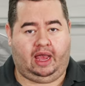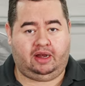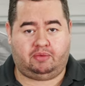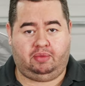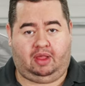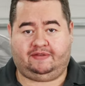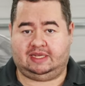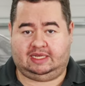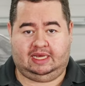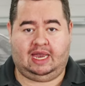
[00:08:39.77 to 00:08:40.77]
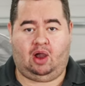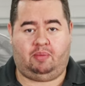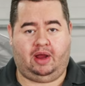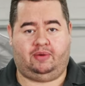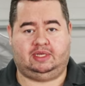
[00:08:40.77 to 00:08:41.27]
I'd love to see how
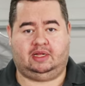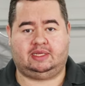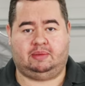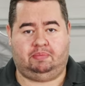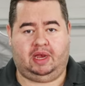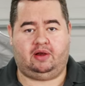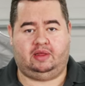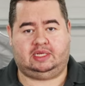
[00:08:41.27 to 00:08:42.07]
my results compare to the